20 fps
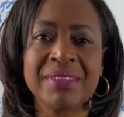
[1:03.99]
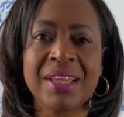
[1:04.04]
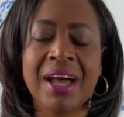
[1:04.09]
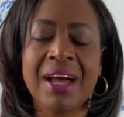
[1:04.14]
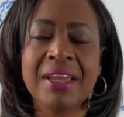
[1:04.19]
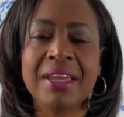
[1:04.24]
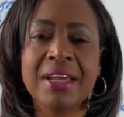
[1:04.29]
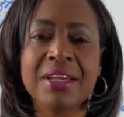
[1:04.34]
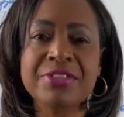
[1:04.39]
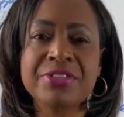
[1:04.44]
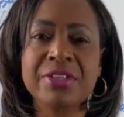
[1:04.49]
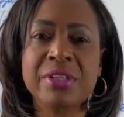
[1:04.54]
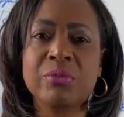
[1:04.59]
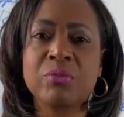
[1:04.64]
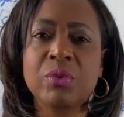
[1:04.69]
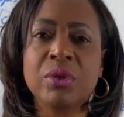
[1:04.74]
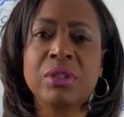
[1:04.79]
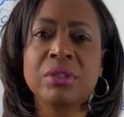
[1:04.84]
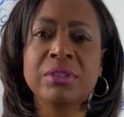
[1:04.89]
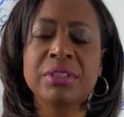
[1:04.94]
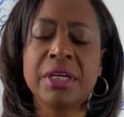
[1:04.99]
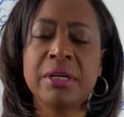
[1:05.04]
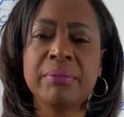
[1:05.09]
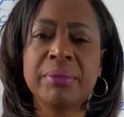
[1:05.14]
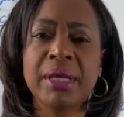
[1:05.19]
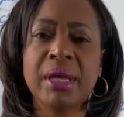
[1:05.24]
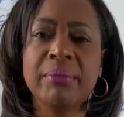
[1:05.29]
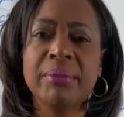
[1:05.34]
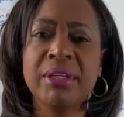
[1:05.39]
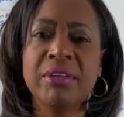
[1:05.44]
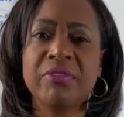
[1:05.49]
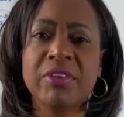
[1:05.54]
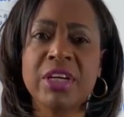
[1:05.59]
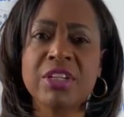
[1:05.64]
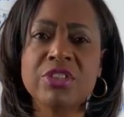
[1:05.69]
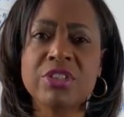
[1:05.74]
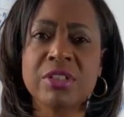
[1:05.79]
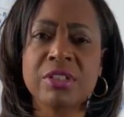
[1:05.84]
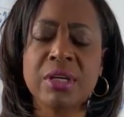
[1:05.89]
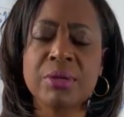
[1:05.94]
I ask them, well, tell me, how many
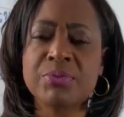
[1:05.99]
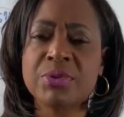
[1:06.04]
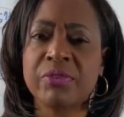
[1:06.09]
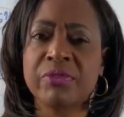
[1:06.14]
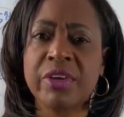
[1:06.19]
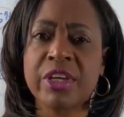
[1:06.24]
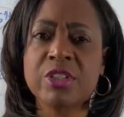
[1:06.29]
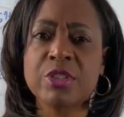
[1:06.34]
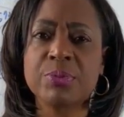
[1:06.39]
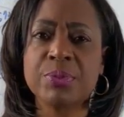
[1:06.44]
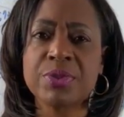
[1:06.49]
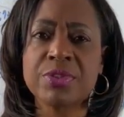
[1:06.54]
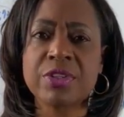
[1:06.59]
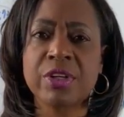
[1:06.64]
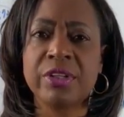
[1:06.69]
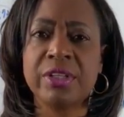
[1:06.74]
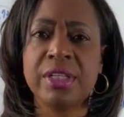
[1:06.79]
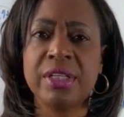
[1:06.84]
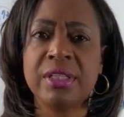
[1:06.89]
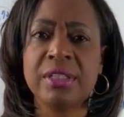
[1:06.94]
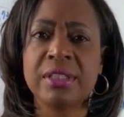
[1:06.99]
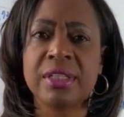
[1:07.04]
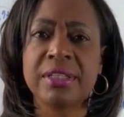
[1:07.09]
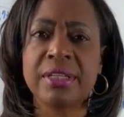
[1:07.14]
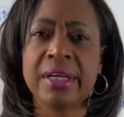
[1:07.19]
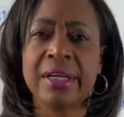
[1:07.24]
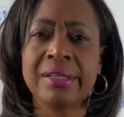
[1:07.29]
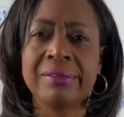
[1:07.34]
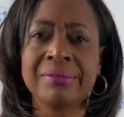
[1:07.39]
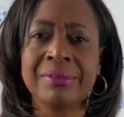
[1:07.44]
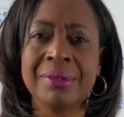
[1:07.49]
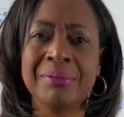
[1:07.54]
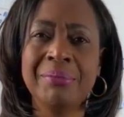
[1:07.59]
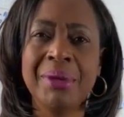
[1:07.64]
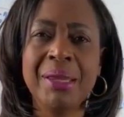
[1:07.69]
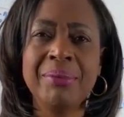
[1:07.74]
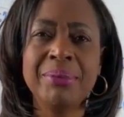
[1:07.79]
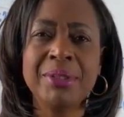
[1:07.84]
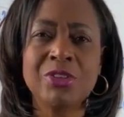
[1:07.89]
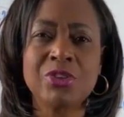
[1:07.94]
cups of vegetables are you eating a day?
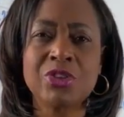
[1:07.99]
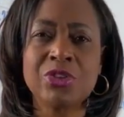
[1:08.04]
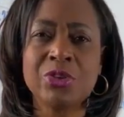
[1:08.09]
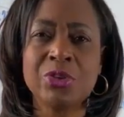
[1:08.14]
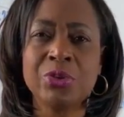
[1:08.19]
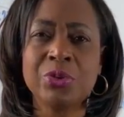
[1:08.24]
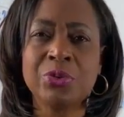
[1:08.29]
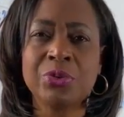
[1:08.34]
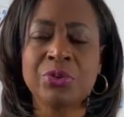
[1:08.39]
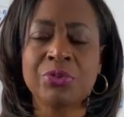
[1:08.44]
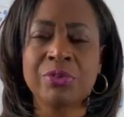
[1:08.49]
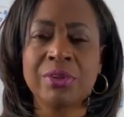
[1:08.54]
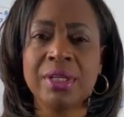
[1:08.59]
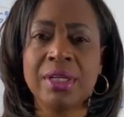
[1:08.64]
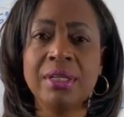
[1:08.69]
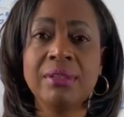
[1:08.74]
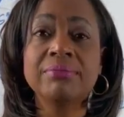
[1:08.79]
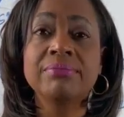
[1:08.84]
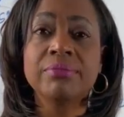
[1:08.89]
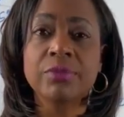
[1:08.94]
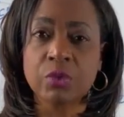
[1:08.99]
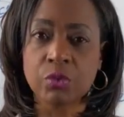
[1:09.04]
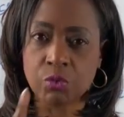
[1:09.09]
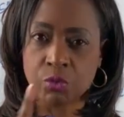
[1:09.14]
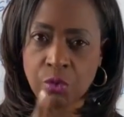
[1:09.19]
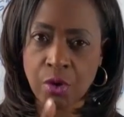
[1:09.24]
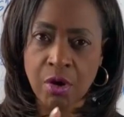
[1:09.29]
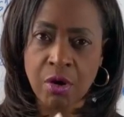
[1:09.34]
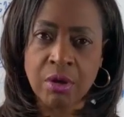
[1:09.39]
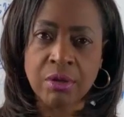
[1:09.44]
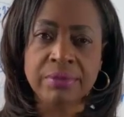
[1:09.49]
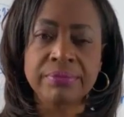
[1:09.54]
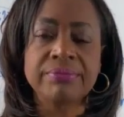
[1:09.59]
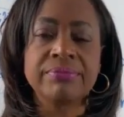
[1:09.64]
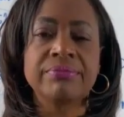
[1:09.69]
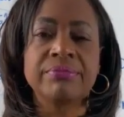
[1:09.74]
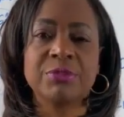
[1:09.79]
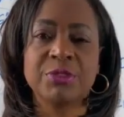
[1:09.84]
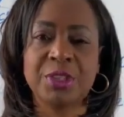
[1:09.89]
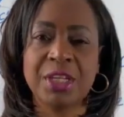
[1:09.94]
Maybe 2, 3. Wrong.
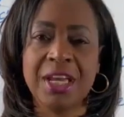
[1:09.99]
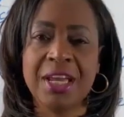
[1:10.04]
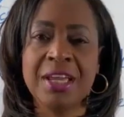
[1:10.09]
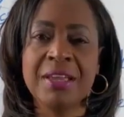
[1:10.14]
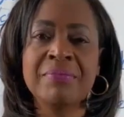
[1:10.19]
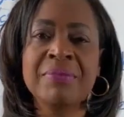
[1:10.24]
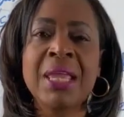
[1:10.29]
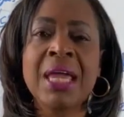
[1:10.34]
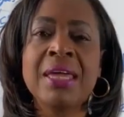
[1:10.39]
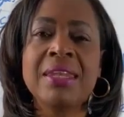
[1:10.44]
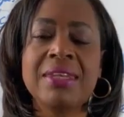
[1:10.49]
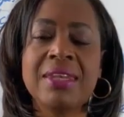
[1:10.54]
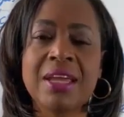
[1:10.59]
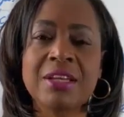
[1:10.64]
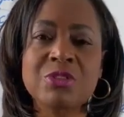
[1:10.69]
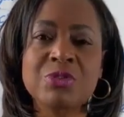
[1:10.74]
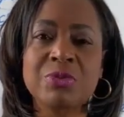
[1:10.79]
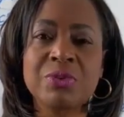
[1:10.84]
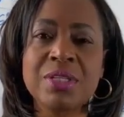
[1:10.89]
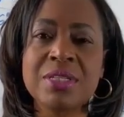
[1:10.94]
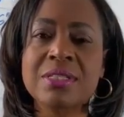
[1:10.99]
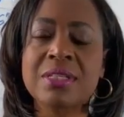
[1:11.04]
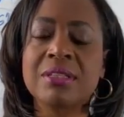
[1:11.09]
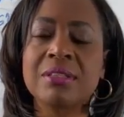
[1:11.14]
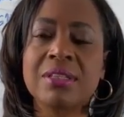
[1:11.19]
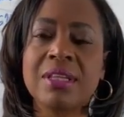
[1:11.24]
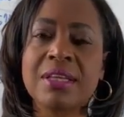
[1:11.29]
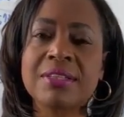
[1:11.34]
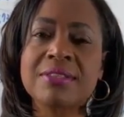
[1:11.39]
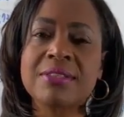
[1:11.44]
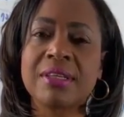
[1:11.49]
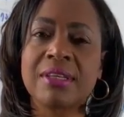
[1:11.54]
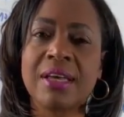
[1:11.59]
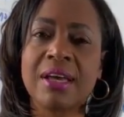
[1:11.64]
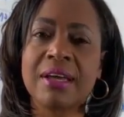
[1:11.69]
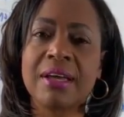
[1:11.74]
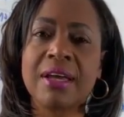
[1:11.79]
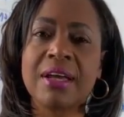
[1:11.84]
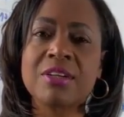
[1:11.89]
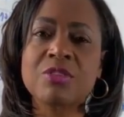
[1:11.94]
Okay. Next thing
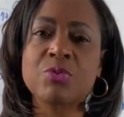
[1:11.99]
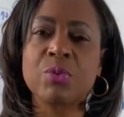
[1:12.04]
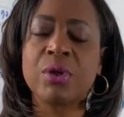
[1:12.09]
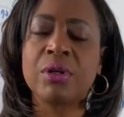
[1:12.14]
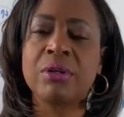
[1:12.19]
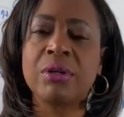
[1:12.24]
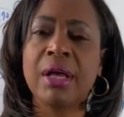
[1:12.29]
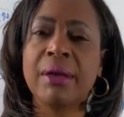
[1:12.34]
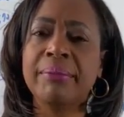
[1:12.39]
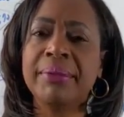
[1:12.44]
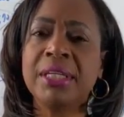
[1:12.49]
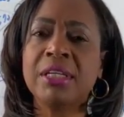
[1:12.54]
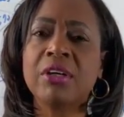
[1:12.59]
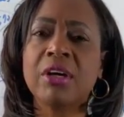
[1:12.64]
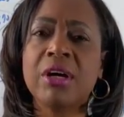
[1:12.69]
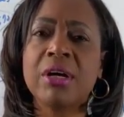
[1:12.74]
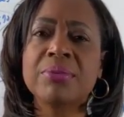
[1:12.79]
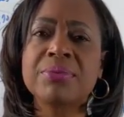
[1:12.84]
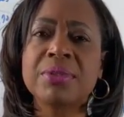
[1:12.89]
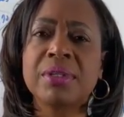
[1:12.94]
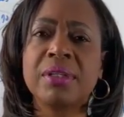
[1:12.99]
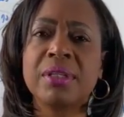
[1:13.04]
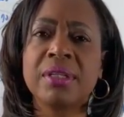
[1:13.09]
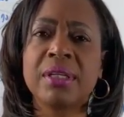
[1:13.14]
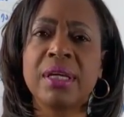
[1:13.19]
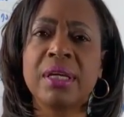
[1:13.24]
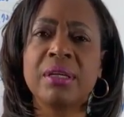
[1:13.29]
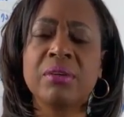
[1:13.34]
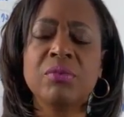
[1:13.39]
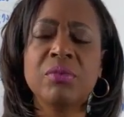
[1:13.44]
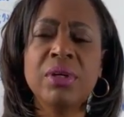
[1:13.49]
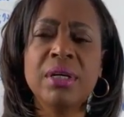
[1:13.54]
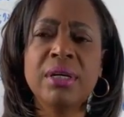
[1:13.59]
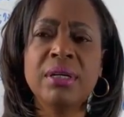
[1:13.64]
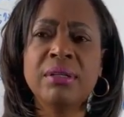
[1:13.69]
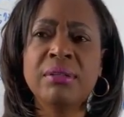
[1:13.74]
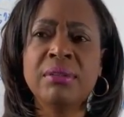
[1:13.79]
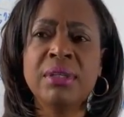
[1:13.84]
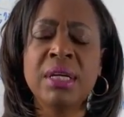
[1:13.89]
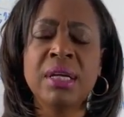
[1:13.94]
I ask, well, how many carbs are you getting?
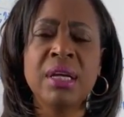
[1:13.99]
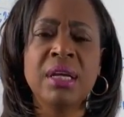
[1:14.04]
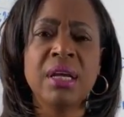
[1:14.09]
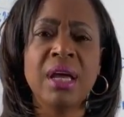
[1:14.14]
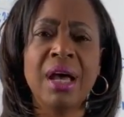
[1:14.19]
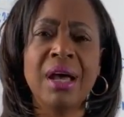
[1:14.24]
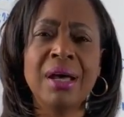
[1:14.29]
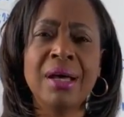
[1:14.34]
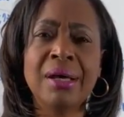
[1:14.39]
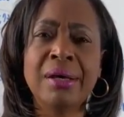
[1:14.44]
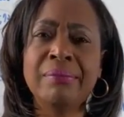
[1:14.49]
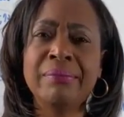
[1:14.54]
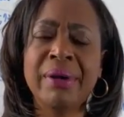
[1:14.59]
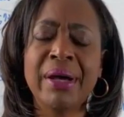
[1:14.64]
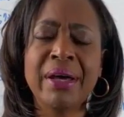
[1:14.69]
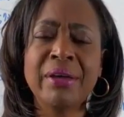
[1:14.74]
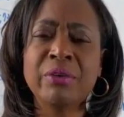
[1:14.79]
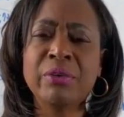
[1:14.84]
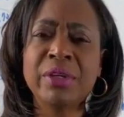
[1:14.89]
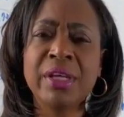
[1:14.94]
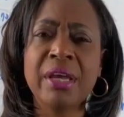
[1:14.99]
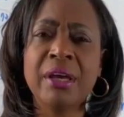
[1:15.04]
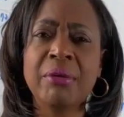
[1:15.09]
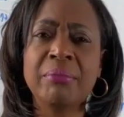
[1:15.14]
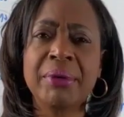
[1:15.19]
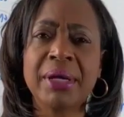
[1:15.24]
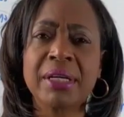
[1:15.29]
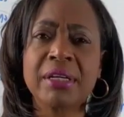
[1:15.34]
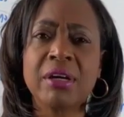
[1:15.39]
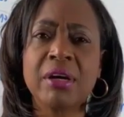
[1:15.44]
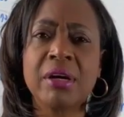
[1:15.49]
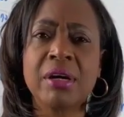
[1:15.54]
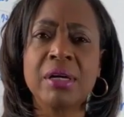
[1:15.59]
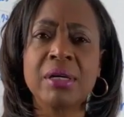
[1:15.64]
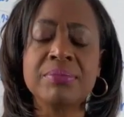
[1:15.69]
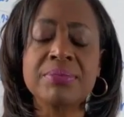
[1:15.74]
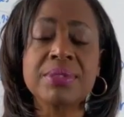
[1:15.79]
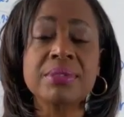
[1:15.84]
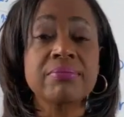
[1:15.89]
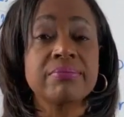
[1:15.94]
Well, I don't count my
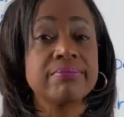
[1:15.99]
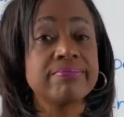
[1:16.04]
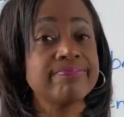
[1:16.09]
carbs.